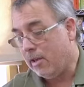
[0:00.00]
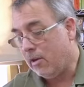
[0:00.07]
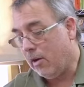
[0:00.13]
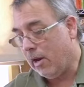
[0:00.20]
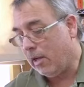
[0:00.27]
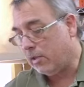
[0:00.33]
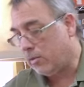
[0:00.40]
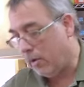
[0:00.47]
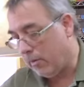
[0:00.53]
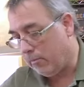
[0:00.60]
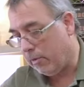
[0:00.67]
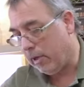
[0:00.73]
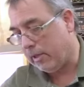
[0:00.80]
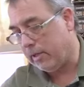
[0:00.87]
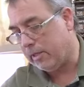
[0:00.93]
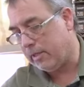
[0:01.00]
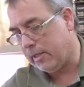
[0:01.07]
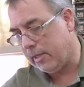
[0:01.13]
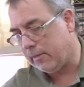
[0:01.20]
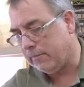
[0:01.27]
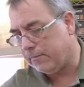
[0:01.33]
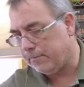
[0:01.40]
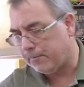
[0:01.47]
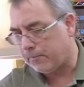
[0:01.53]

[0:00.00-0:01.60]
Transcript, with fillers: All right, let's go ahead and plug this in.